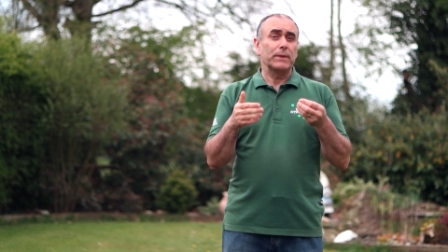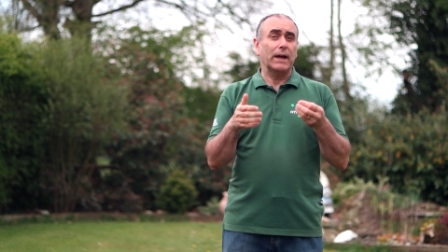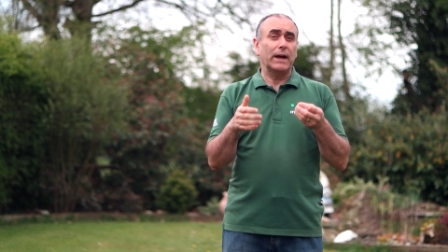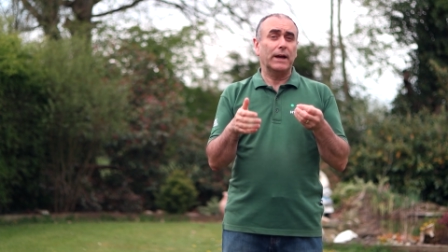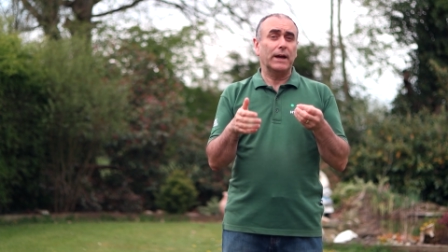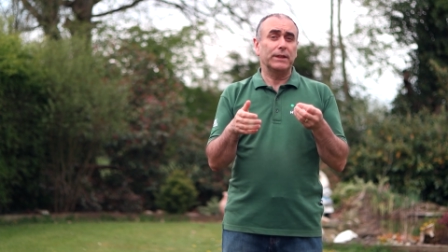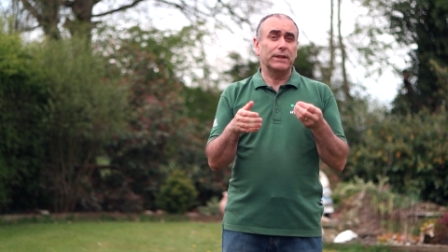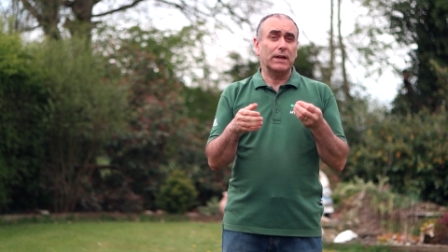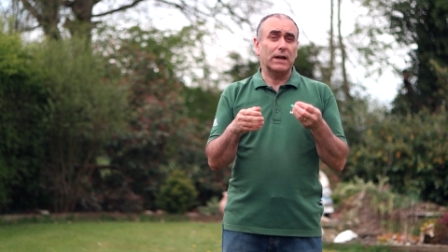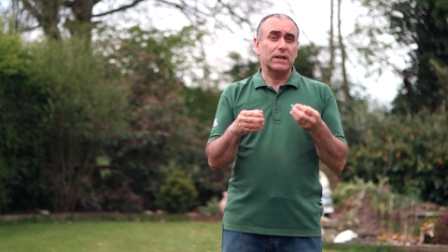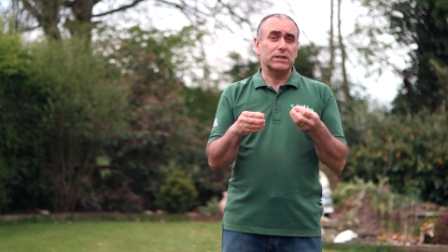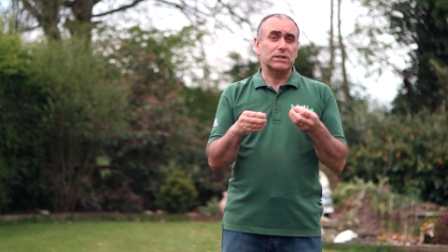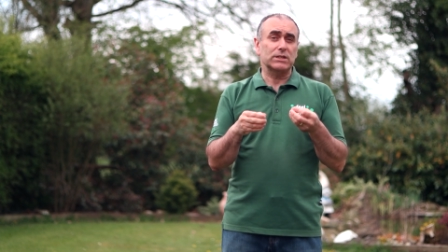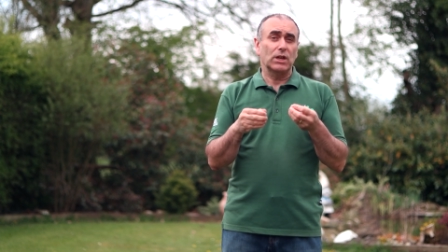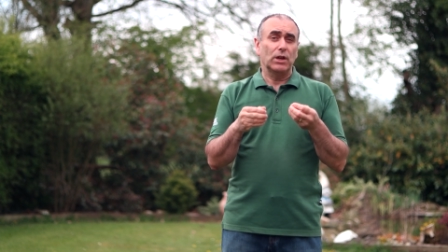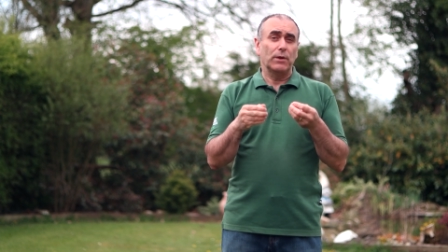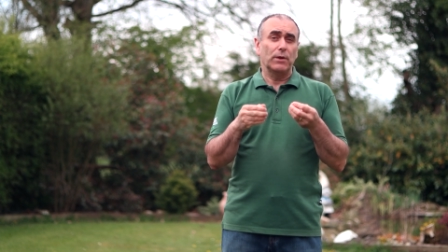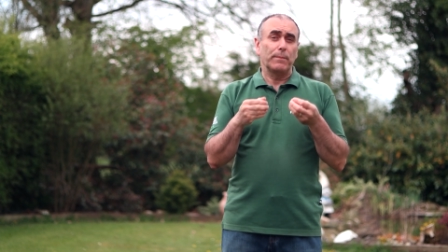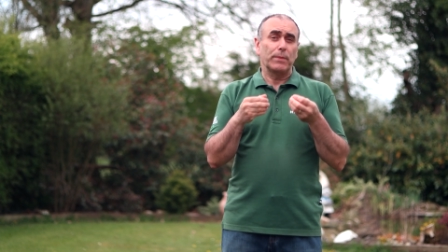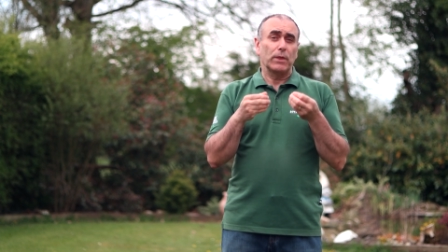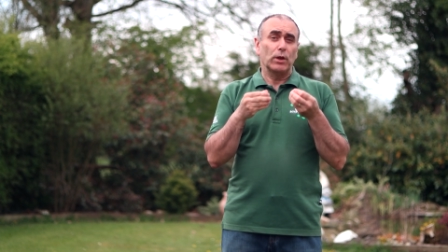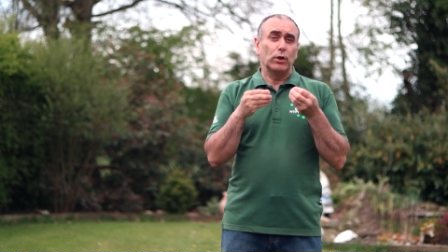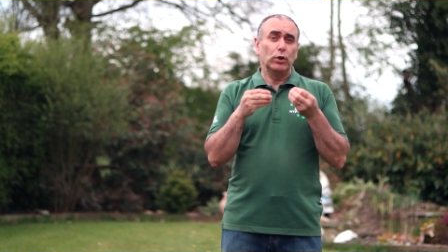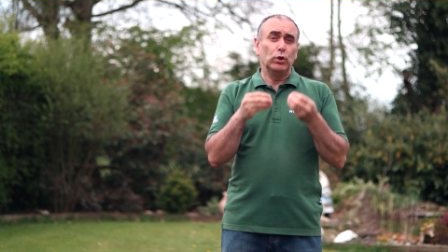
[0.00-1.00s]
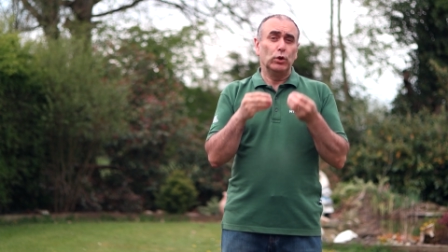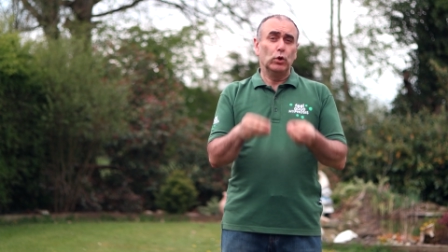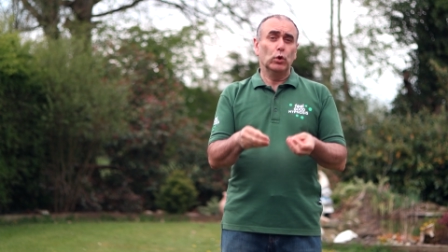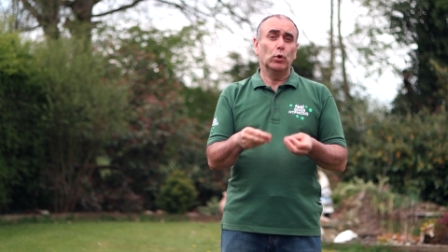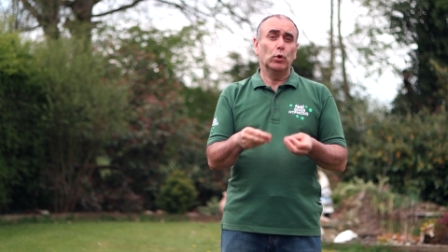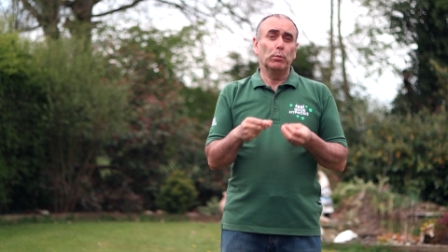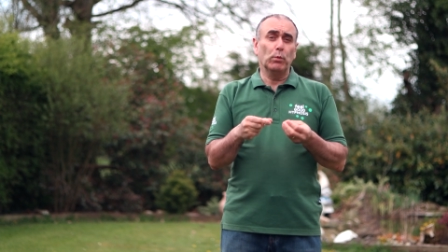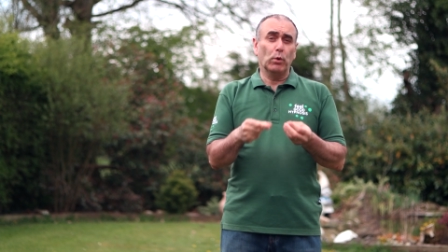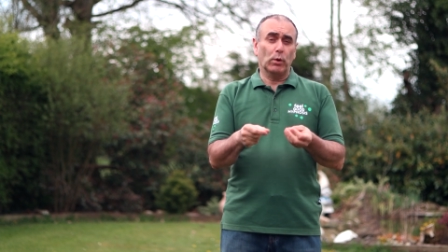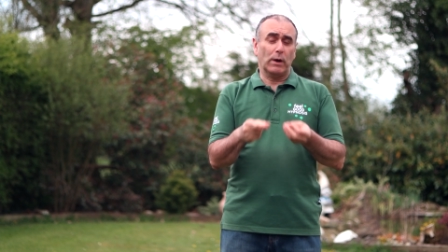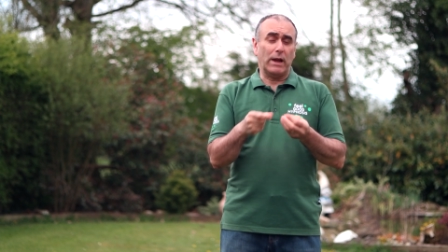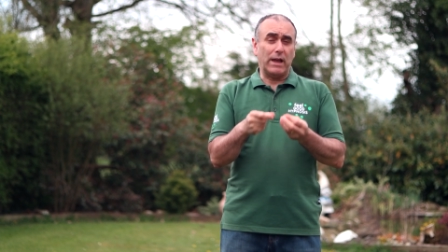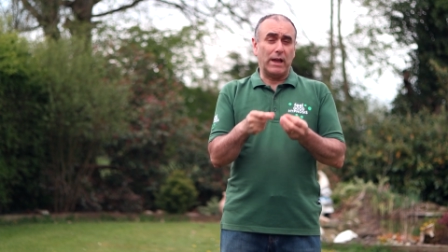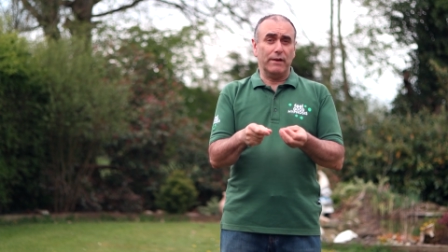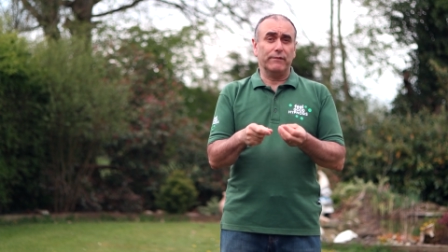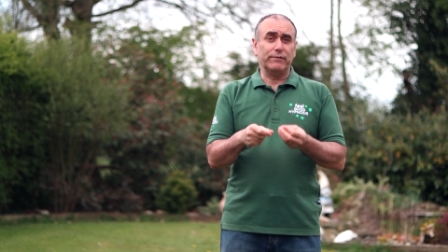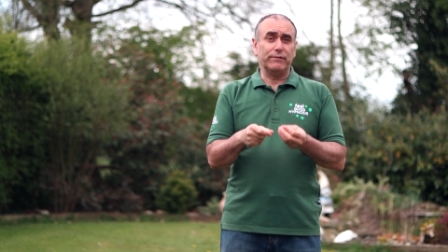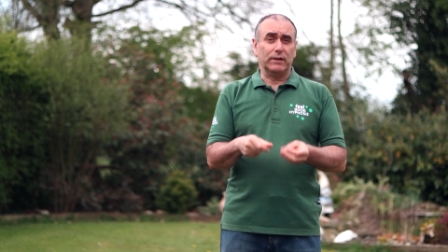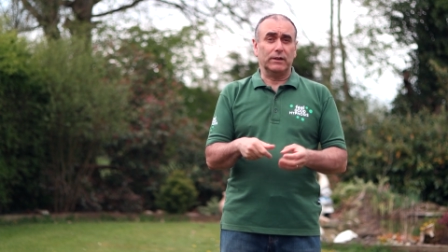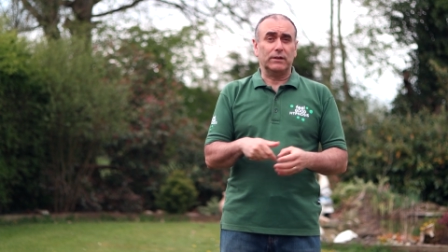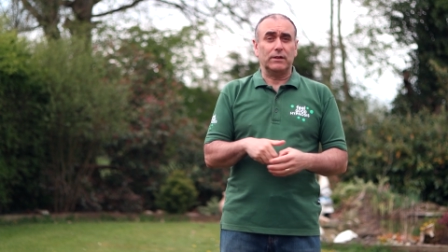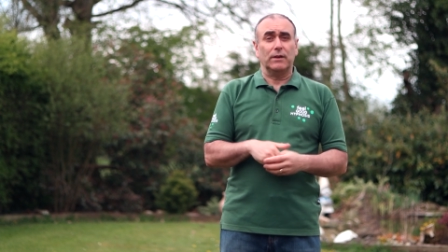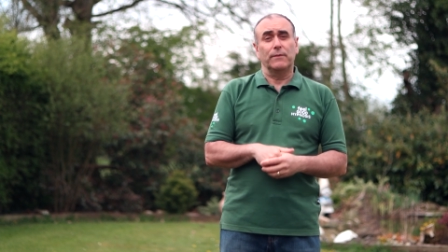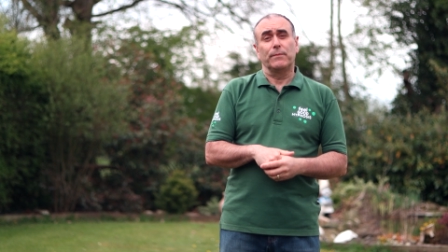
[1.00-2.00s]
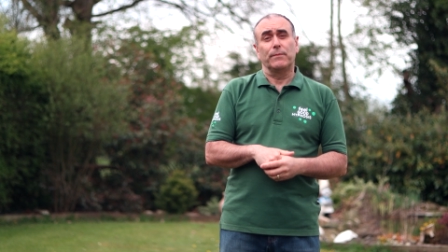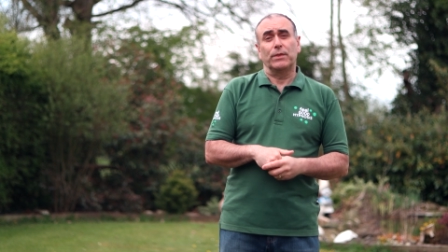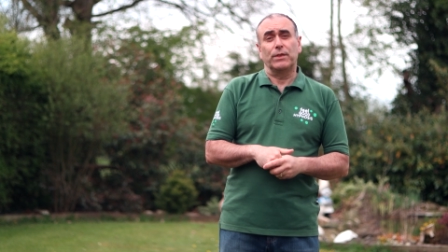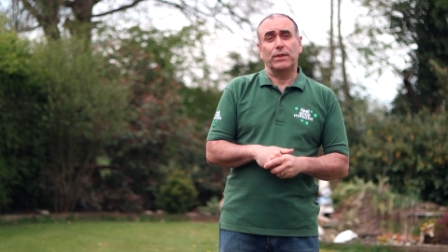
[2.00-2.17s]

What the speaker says: and that's no more evident